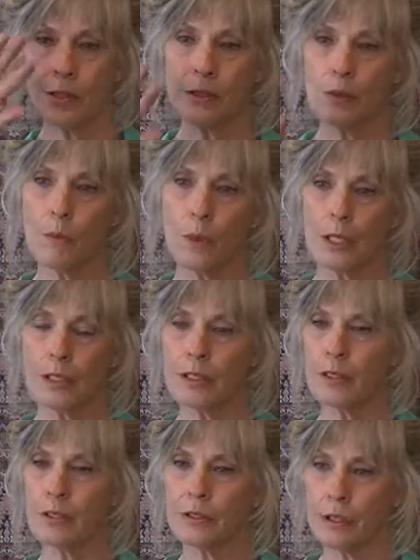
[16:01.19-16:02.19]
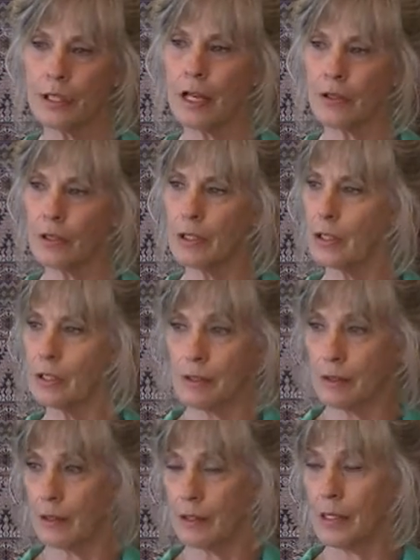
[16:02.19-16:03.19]
your awareness, you can actually,
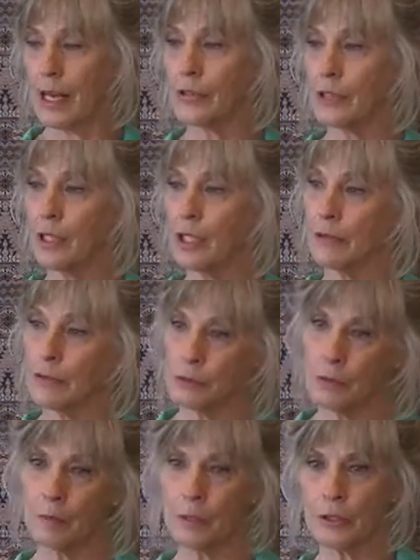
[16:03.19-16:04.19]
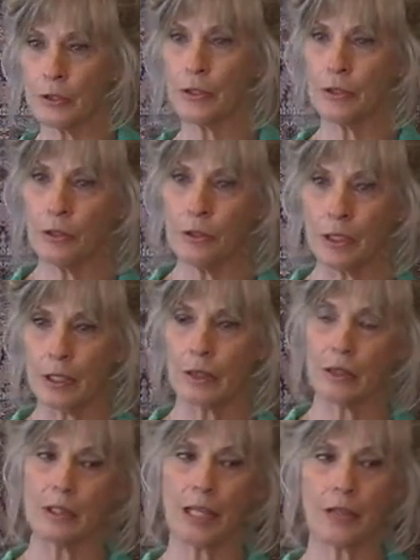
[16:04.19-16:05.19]
it's, it's actually kind of a trip, but you can do it. You
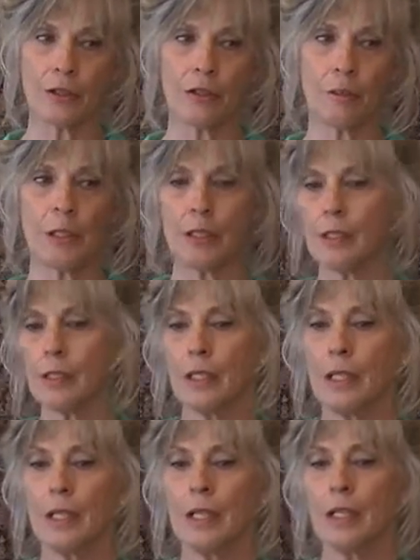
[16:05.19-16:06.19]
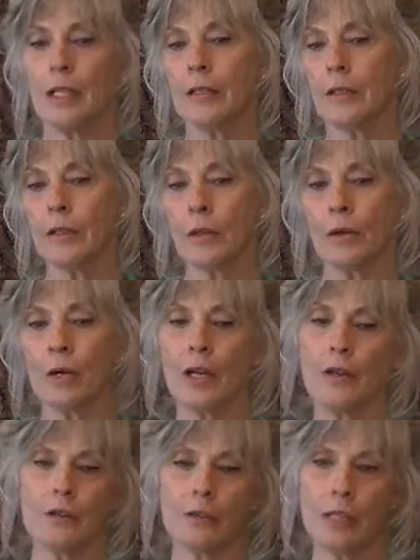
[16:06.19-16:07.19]
just take your awareness and you go
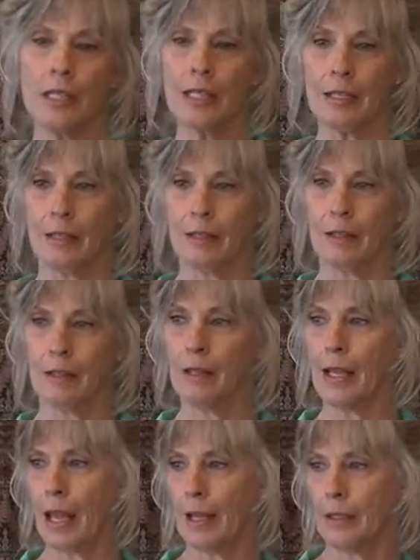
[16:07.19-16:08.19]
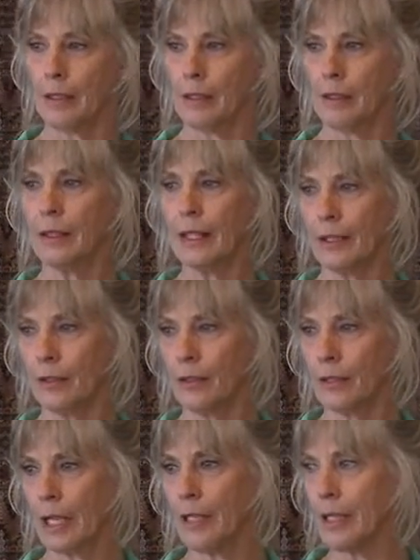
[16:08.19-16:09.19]
underneath that layer,
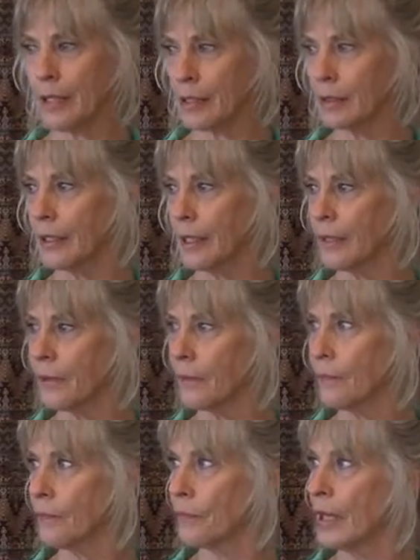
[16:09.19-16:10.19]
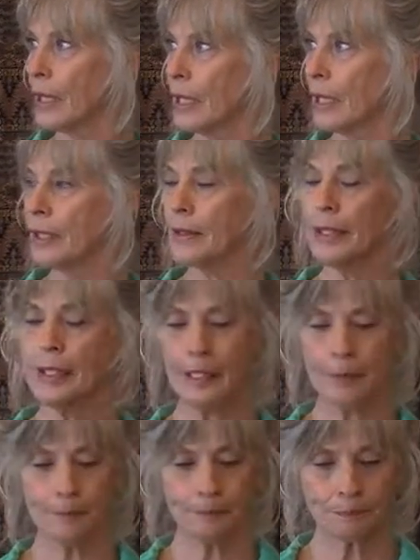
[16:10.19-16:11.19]
that next layer. And
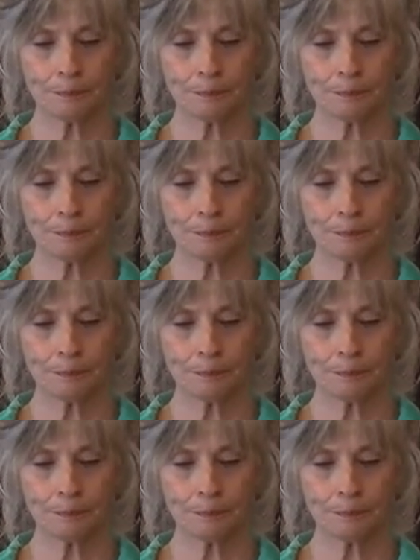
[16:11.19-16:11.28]
then,